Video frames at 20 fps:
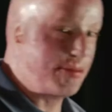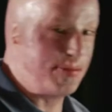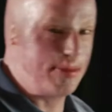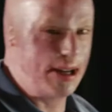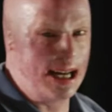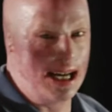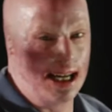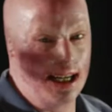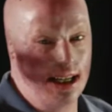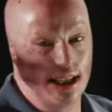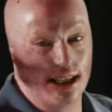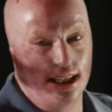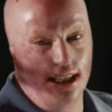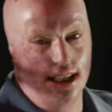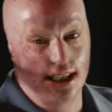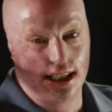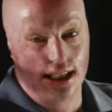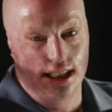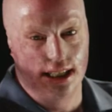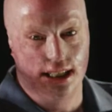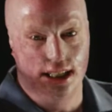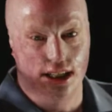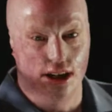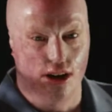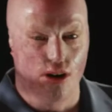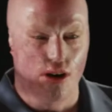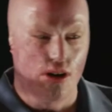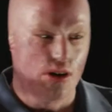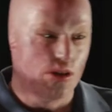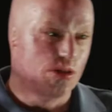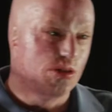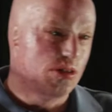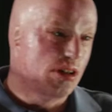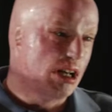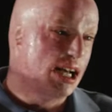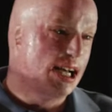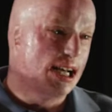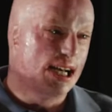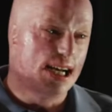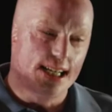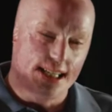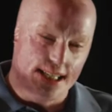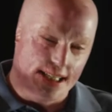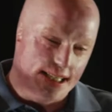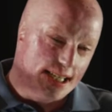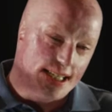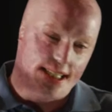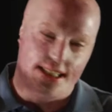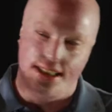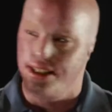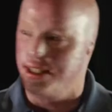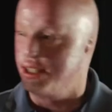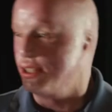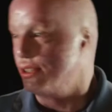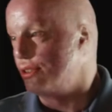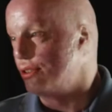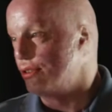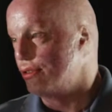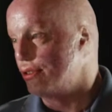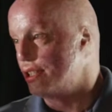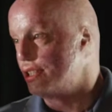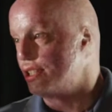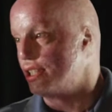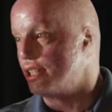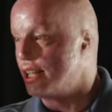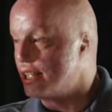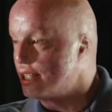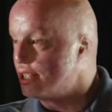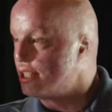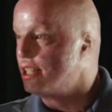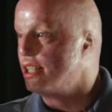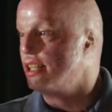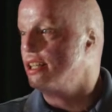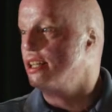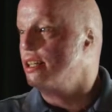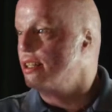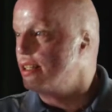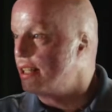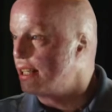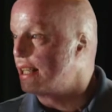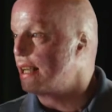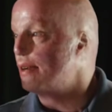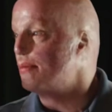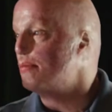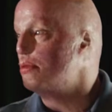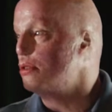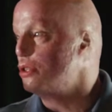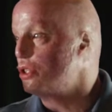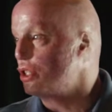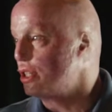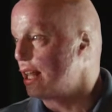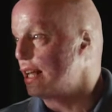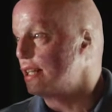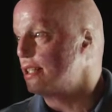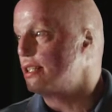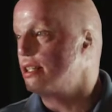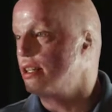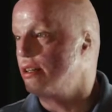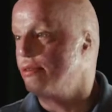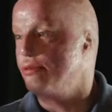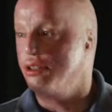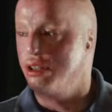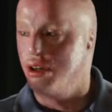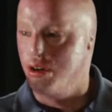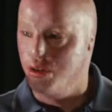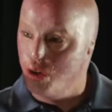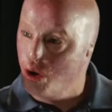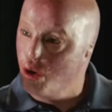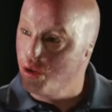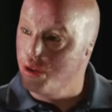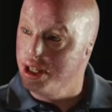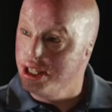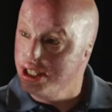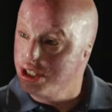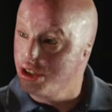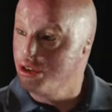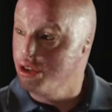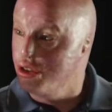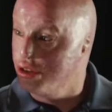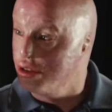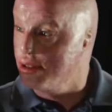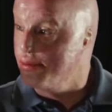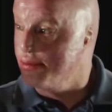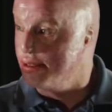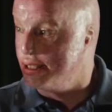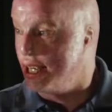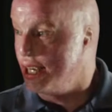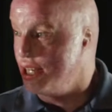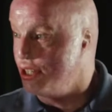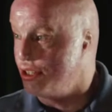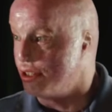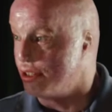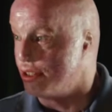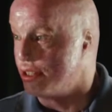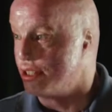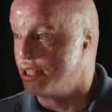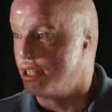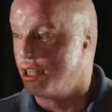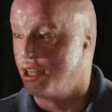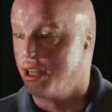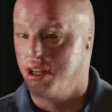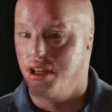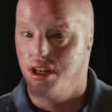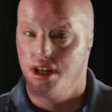that bad. You know, I can still do this. And as they kept pushing that stuff, you know, no, these are your limitations.